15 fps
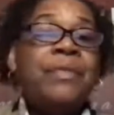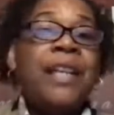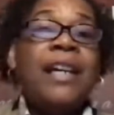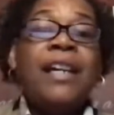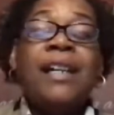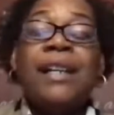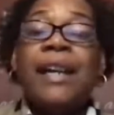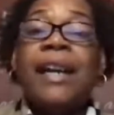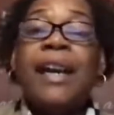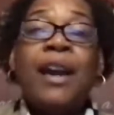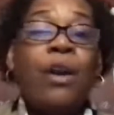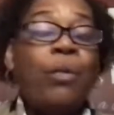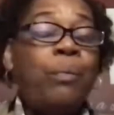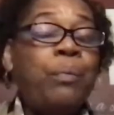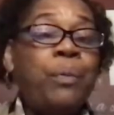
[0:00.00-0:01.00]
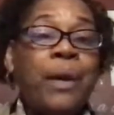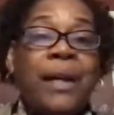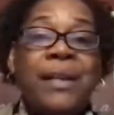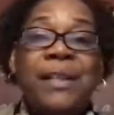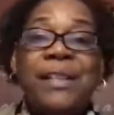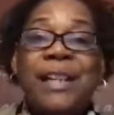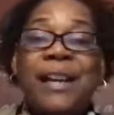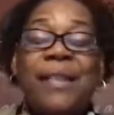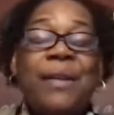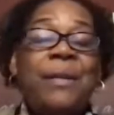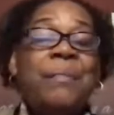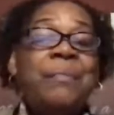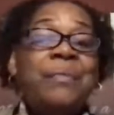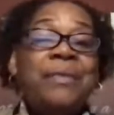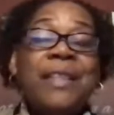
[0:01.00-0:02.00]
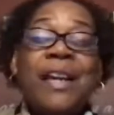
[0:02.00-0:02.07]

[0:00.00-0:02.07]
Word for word: They're going to help one another.